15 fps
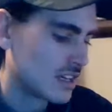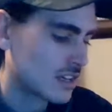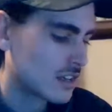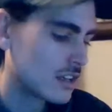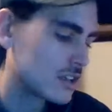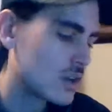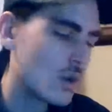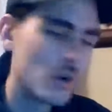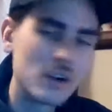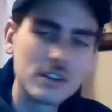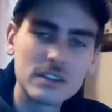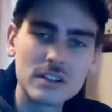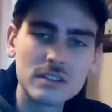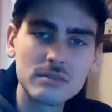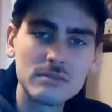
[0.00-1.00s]
Could go
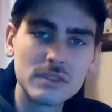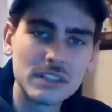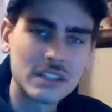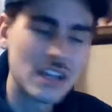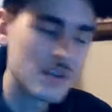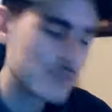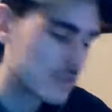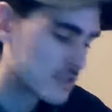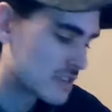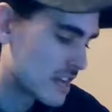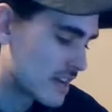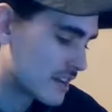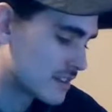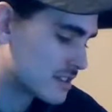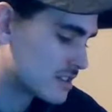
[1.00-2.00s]
under. Kemper's
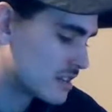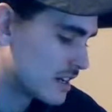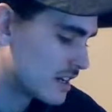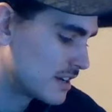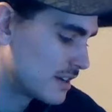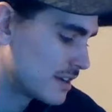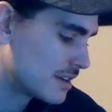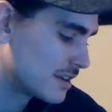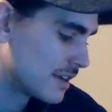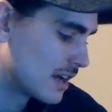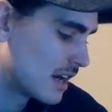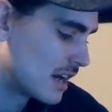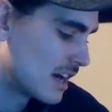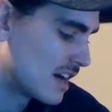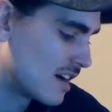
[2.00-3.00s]
second start,
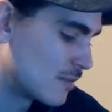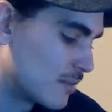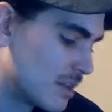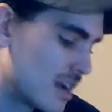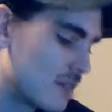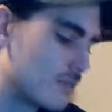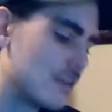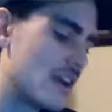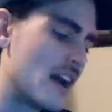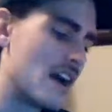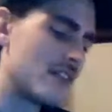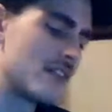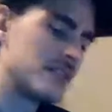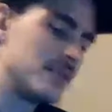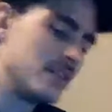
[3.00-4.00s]
but I would
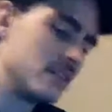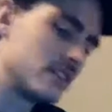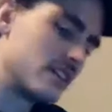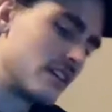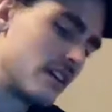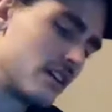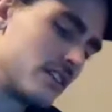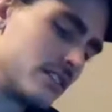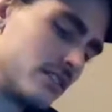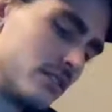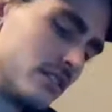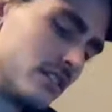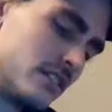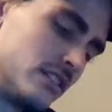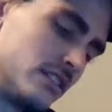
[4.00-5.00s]
have to be looking
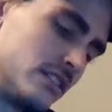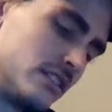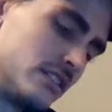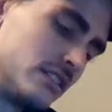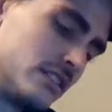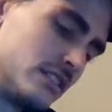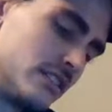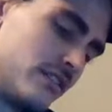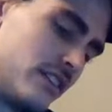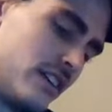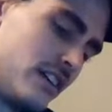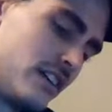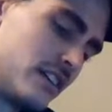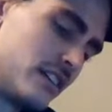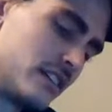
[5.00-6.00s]
Arizona, if
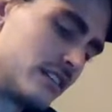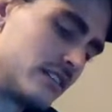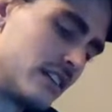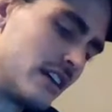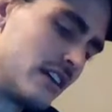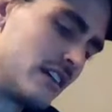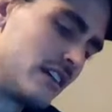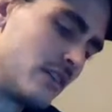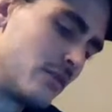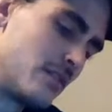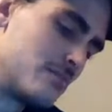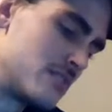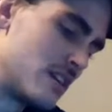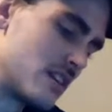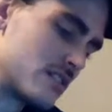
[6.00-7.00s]
anything, in any way
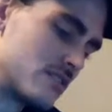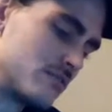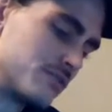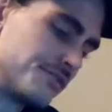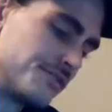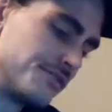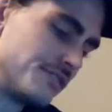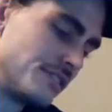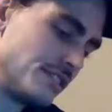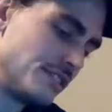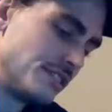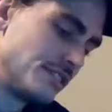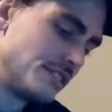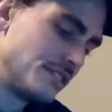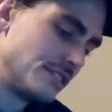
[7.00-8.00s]
possible.
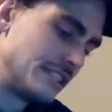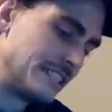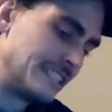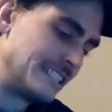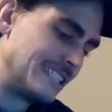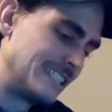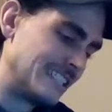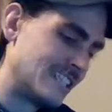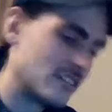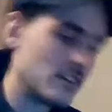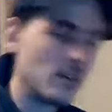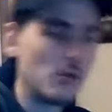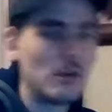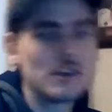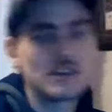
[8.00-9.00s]
I don't know
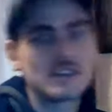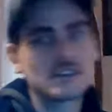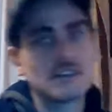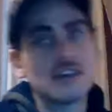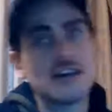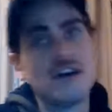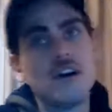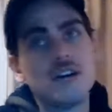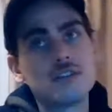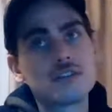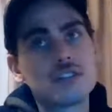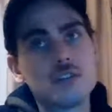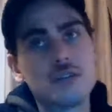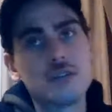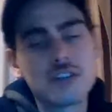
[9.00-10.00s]
what Hull's
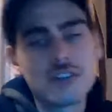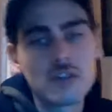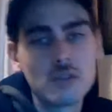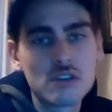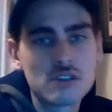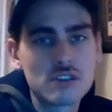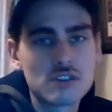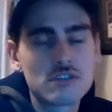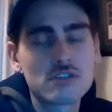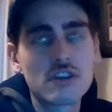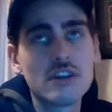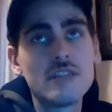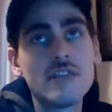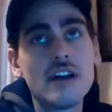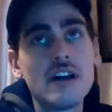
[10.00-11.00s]
doing. If he wants his
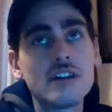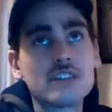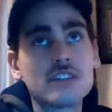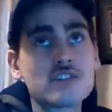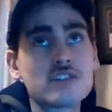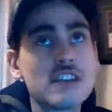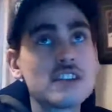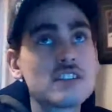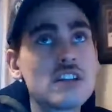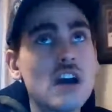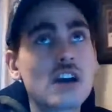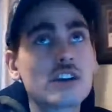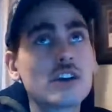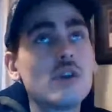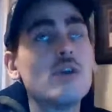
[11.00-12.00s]
trade
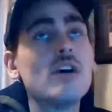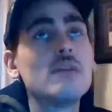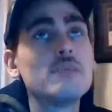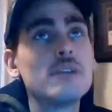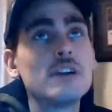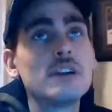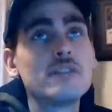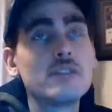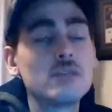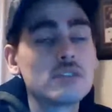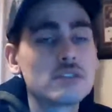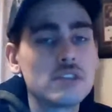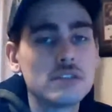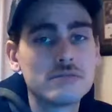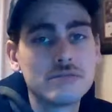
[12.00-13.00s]
stock to go up here, if he
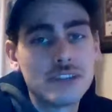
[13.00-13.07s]
wants to,